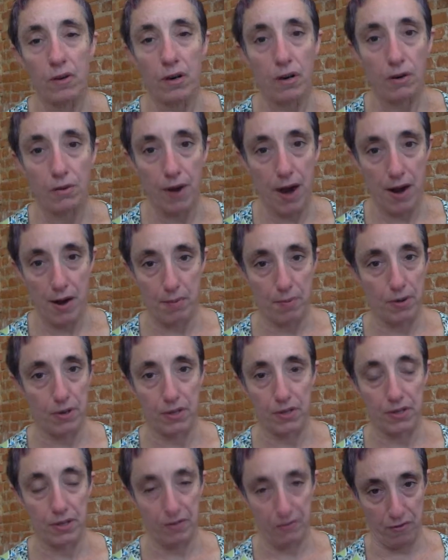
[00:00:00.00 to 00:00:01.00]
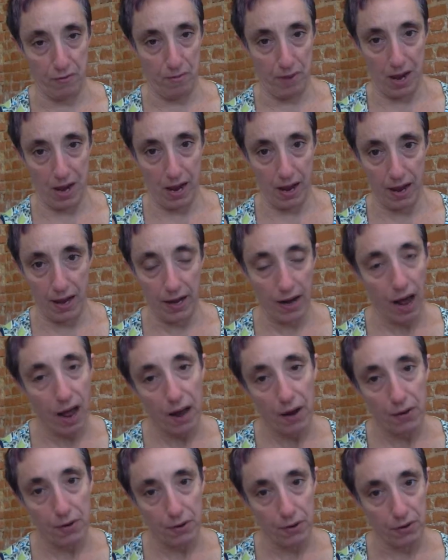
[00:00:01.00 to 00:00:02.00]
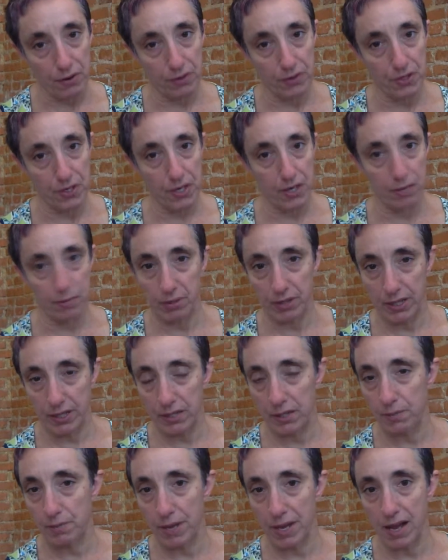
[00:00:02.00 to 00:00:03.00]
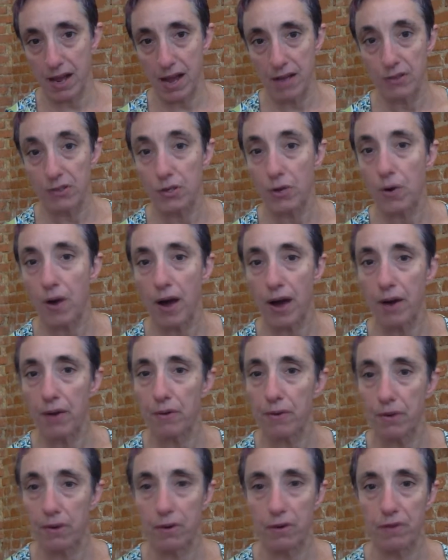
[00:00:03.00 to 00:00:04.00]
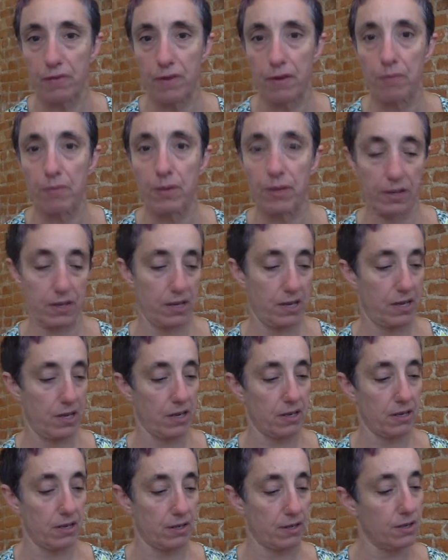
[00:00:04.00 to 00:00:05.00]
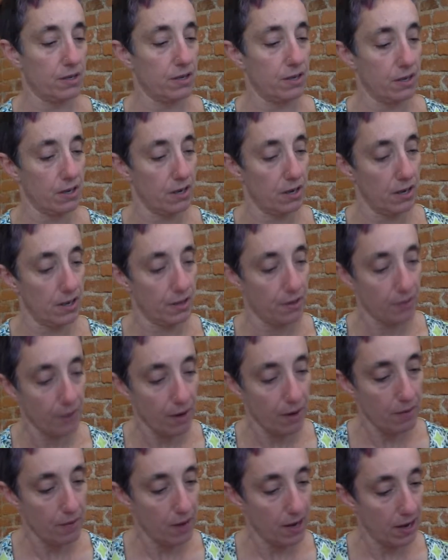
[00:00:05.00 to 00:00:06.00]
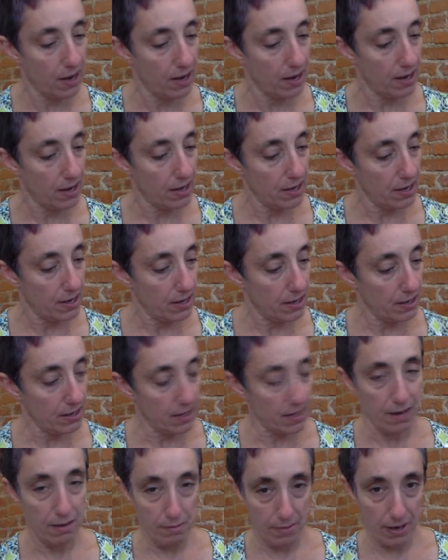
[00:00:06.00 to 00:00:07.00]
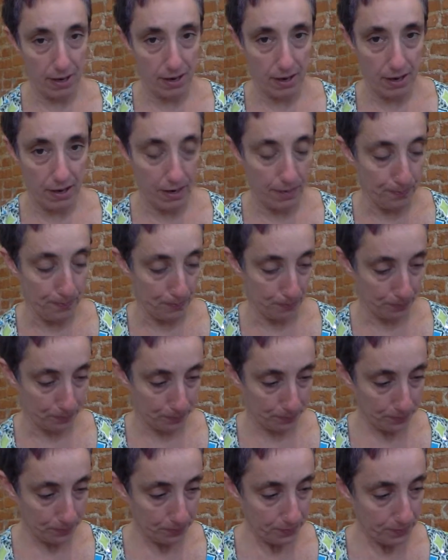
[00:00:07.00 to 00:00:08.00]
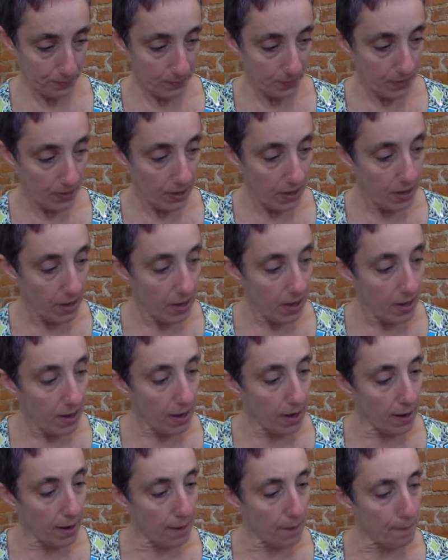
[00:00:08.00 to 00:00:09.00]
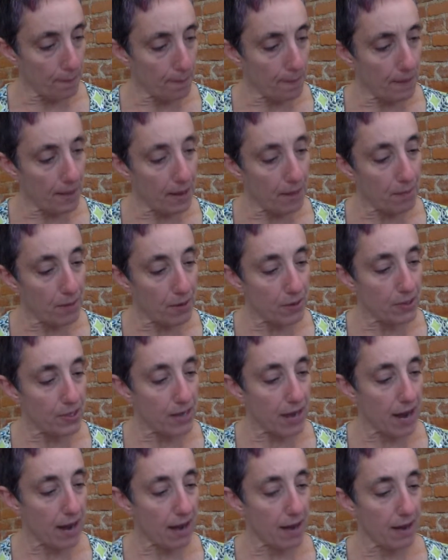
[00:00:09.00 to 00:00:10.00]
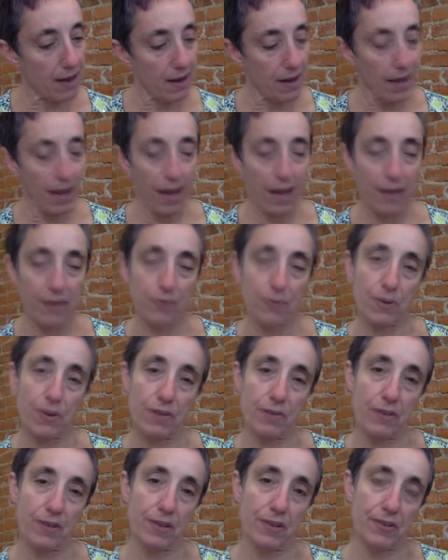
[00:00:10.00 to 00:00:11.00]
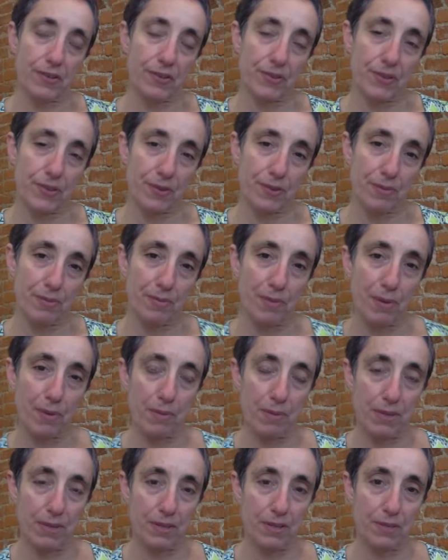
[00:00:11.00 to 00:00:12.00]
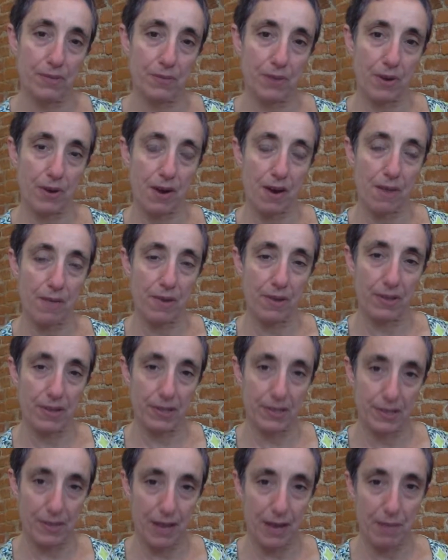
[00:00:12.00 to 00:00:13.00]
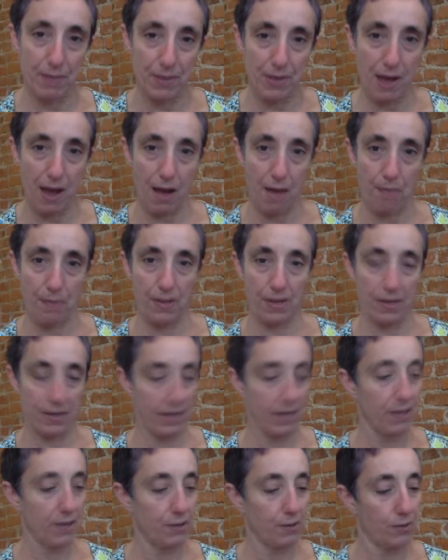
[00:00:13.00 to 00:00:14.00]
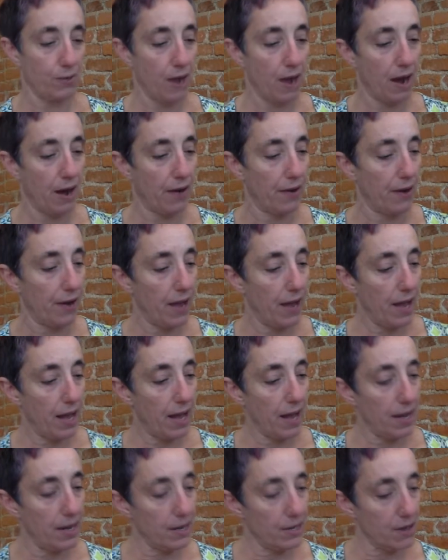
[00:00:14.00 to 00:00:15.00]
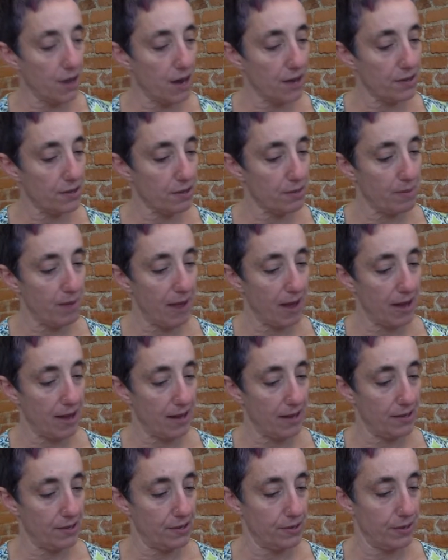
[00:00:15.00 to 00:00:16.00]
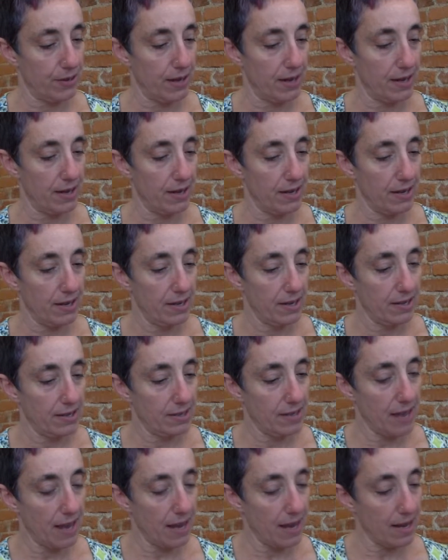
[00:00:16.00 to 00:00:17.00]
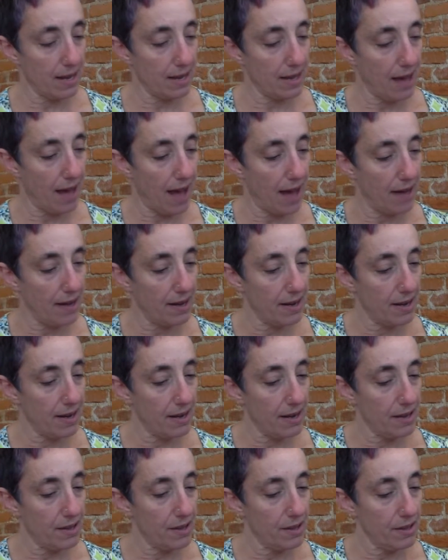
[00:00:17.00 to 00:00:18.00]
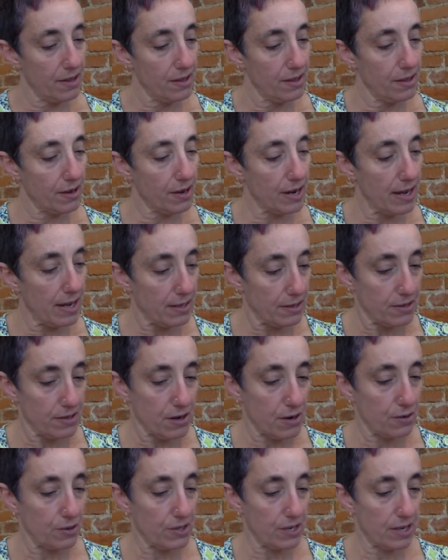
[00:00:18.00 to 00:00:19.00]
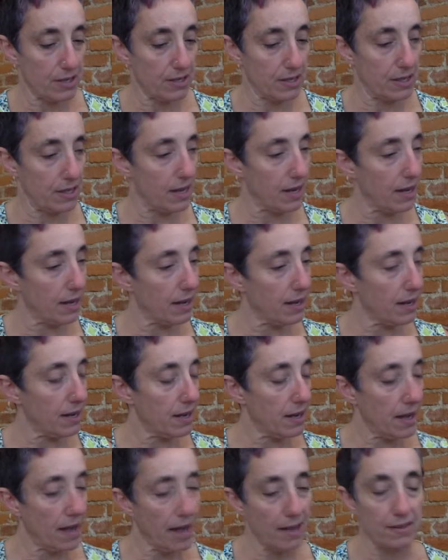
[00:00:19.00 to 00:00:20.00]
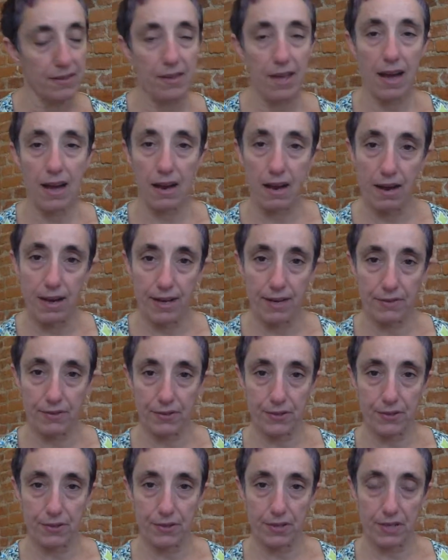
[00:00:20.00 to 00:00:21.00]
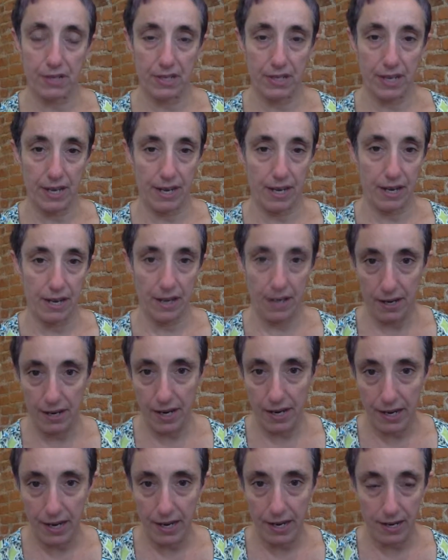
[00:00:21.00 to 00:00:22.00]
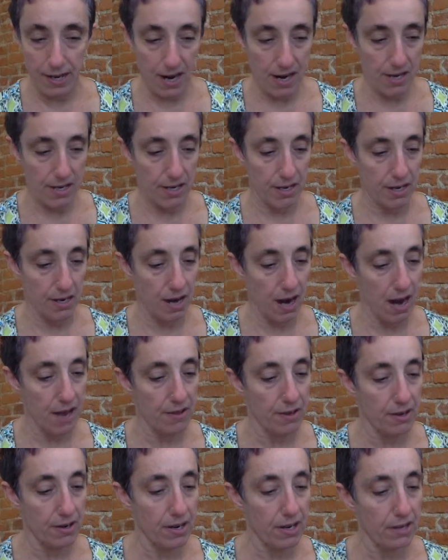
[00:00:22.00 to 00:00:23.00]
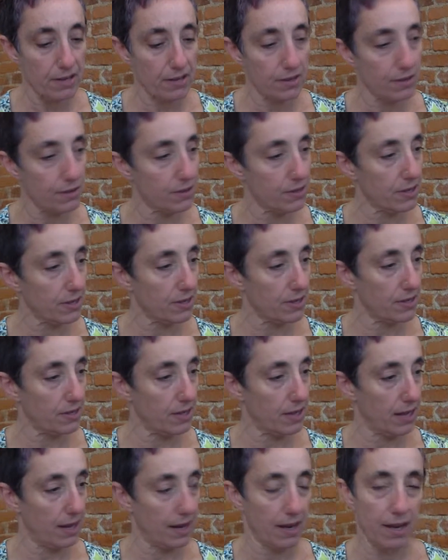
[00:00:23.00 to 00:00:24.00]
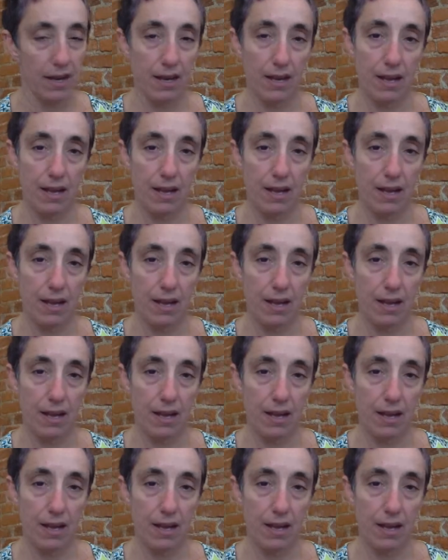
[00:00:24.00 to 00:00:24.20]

correct person for me, and I don't know if she completes me, and so I don't know if I'm really connected to her in the right way to get married. And Bojack has one of his moments where he really steps up and does well, and he talks her back into it, saying that there is no such thing as that kind of certainty in any connection, and there is no such thing